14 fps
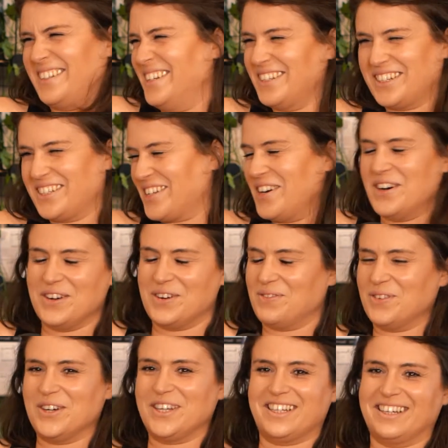just can't
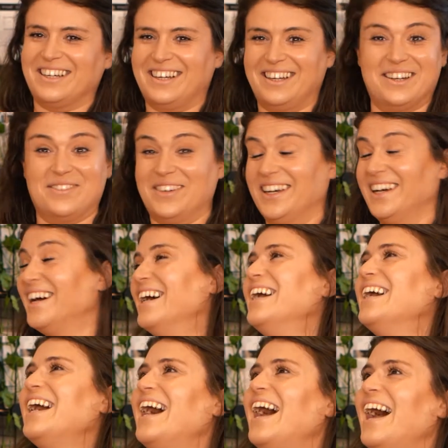avoid it. I love it.
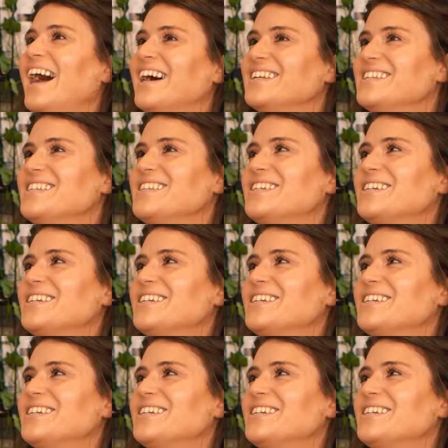And